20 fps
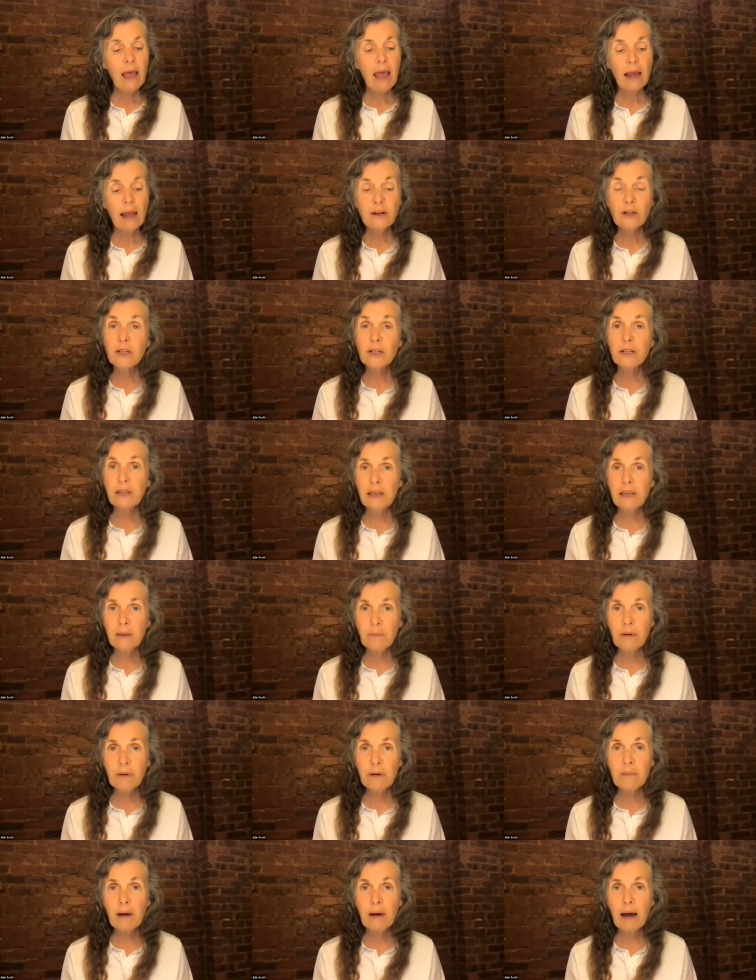And just keep
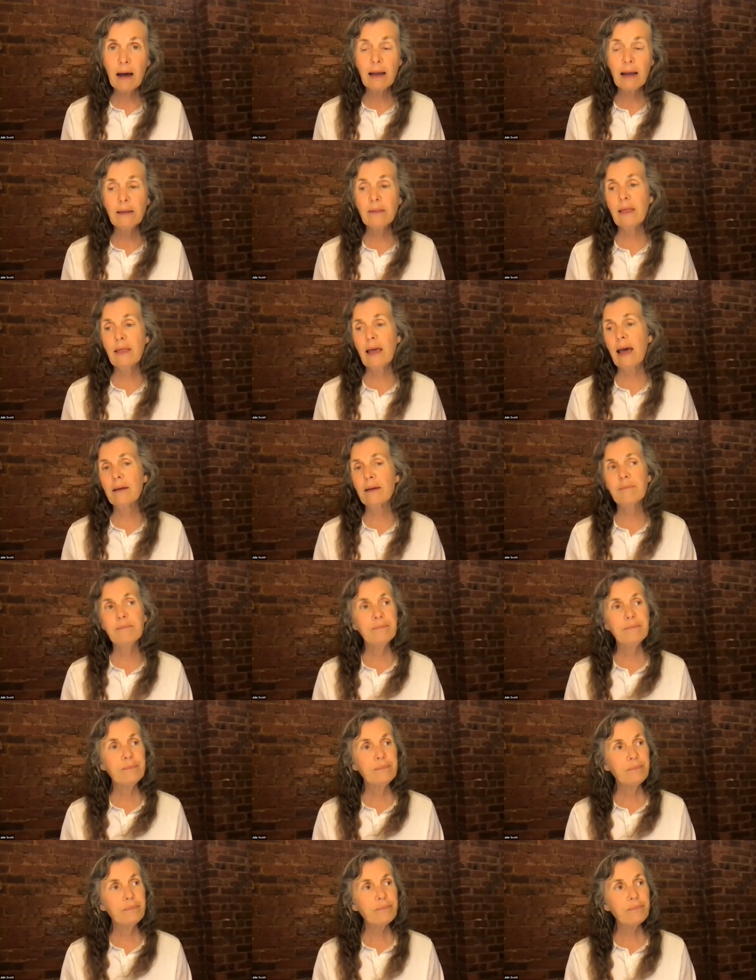in mind that
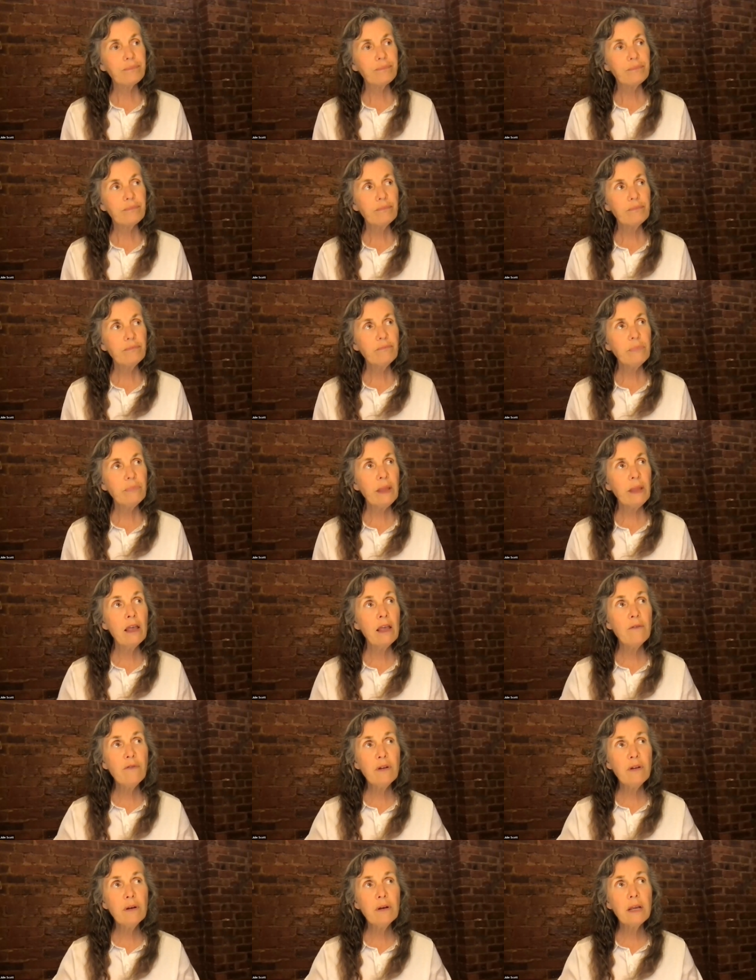
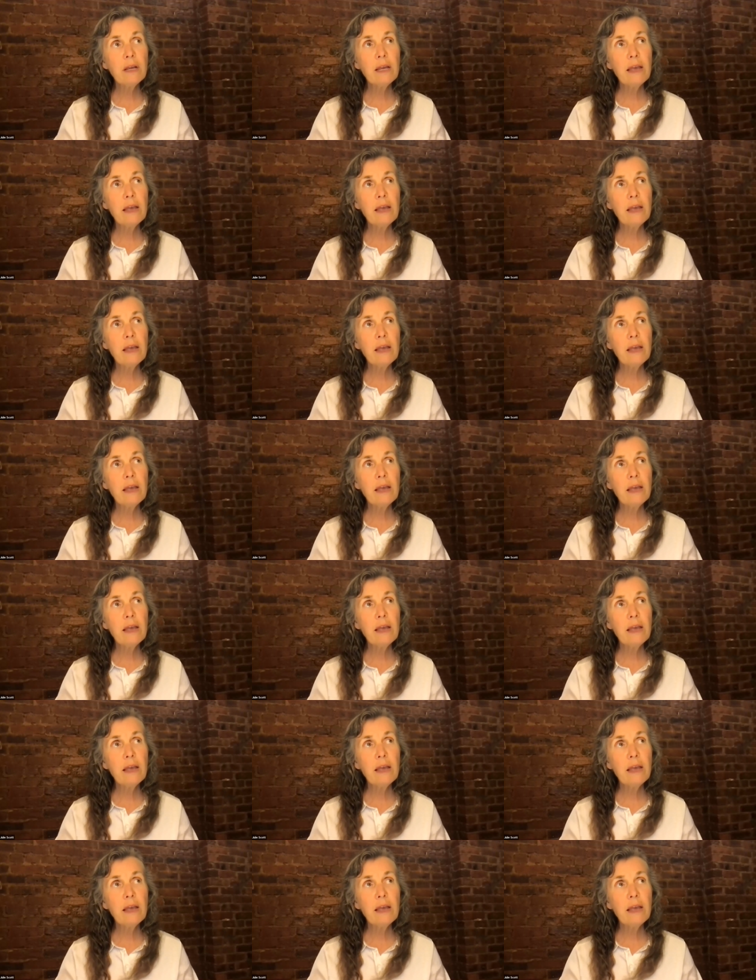if it